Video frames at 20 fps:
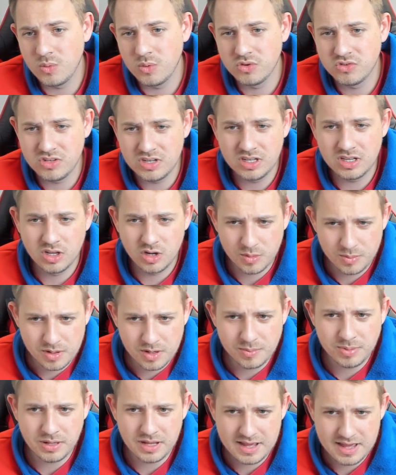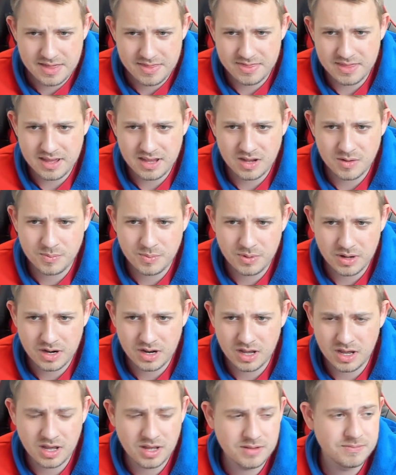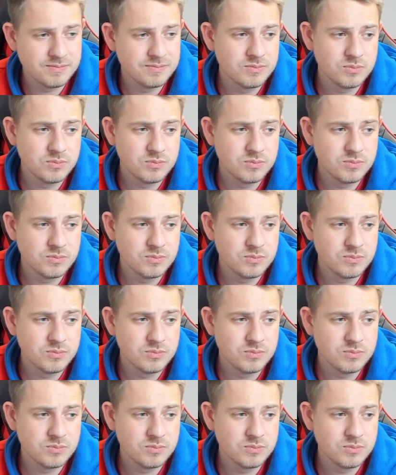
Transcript: We'll see a little bit of play, I think, but